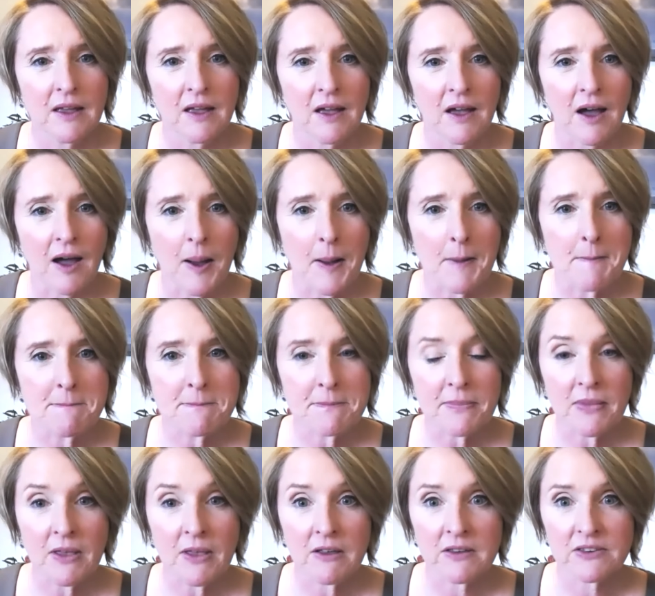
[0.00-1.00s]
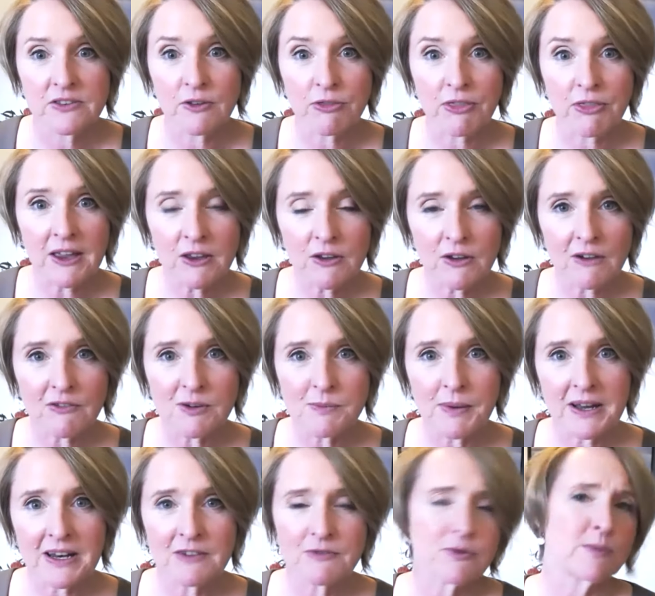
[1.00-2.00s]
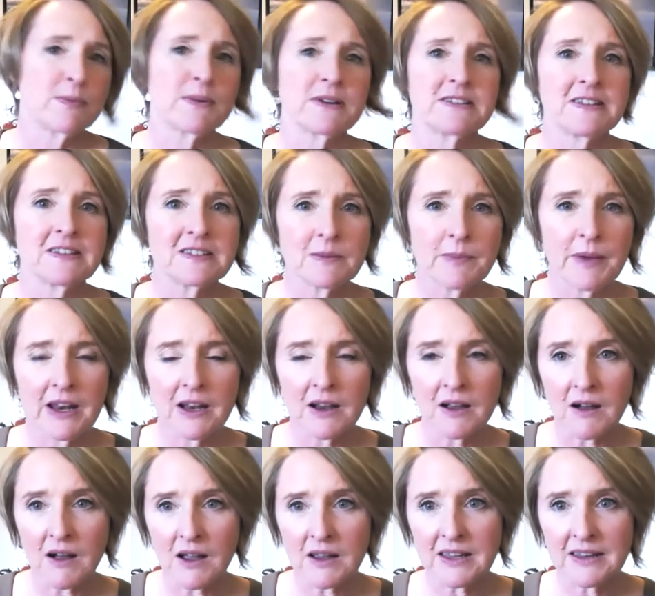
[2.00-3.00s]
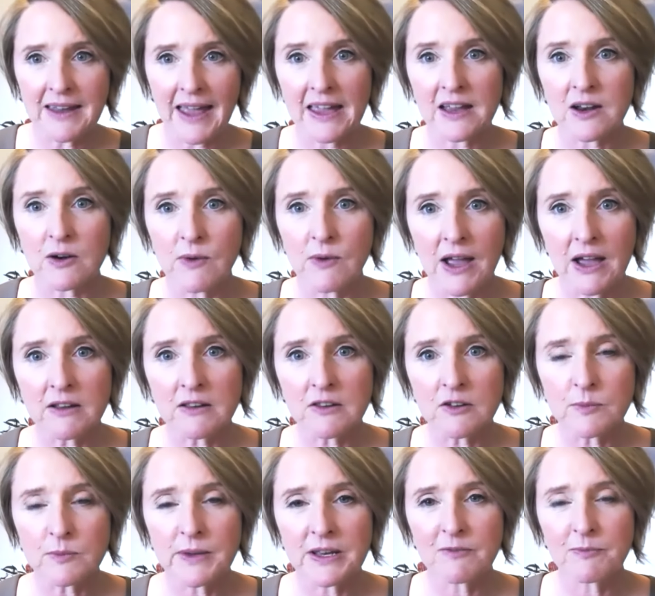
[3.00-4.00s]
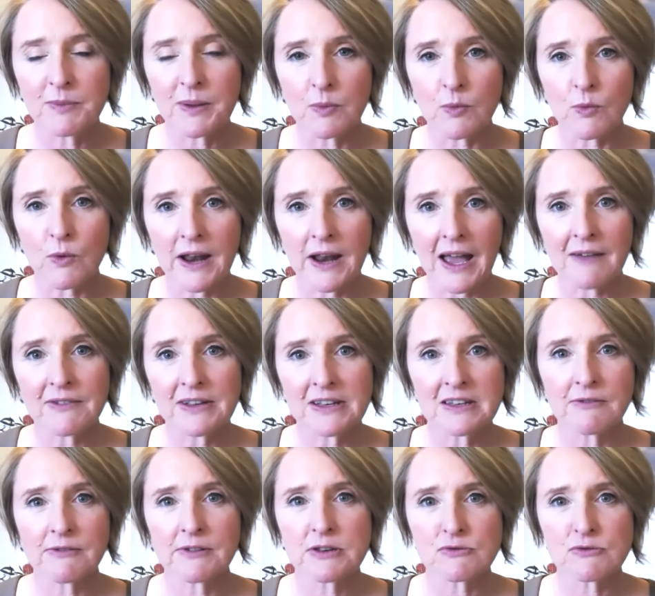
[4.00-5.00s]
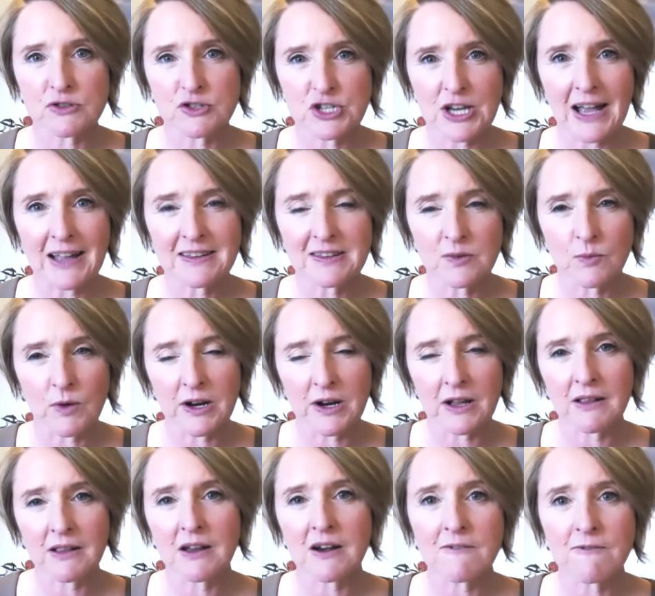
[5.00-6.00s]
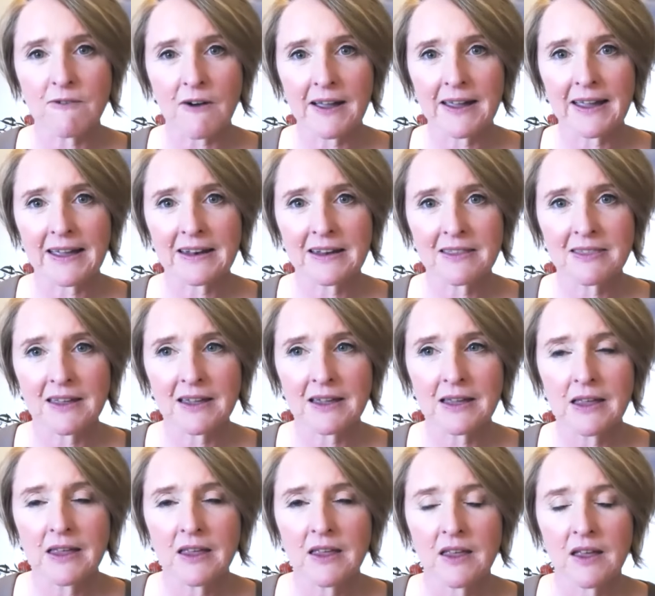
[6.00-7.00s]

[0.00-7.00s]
Um, so thank you everybody for participating. I can hang around a little bit if people want to have individual chats and want to clarify anything.